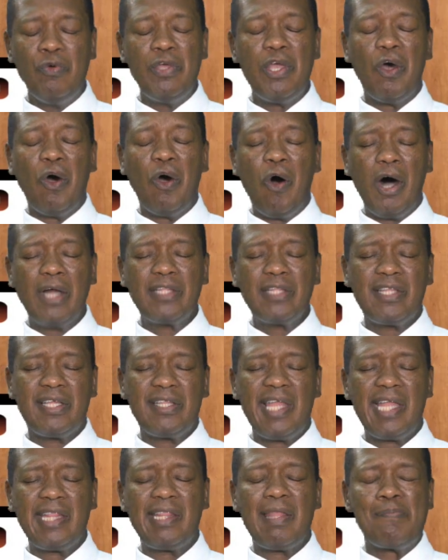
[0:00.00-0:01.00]
We
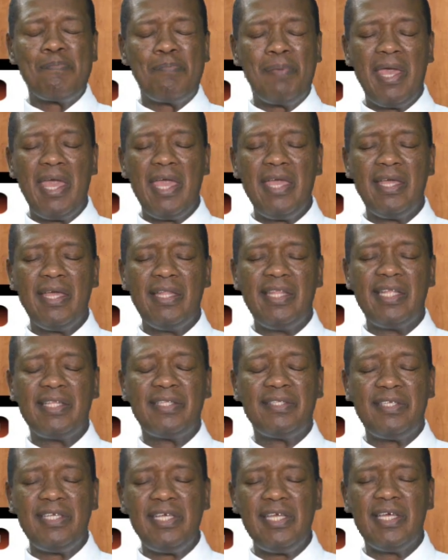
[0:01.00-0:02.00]
order that the pain and the
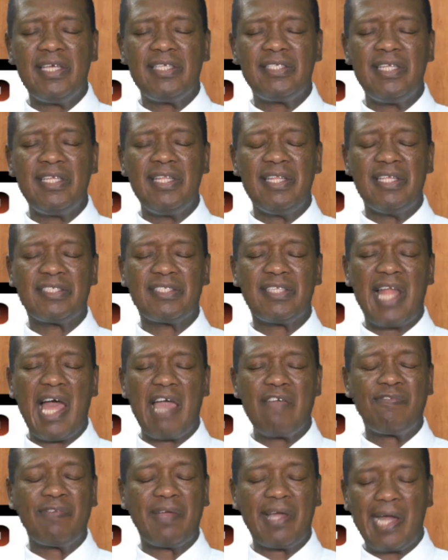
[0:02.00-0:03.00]
tears in this
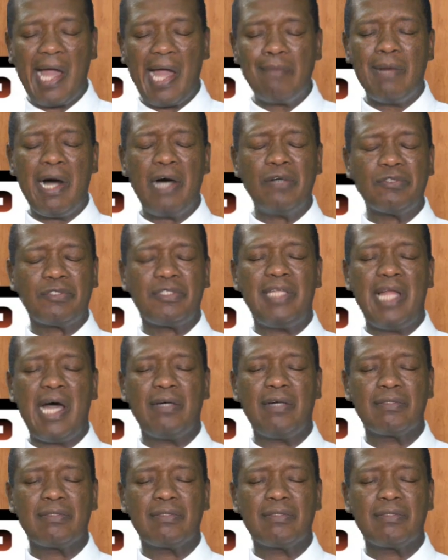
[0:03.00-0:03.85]
life come out now.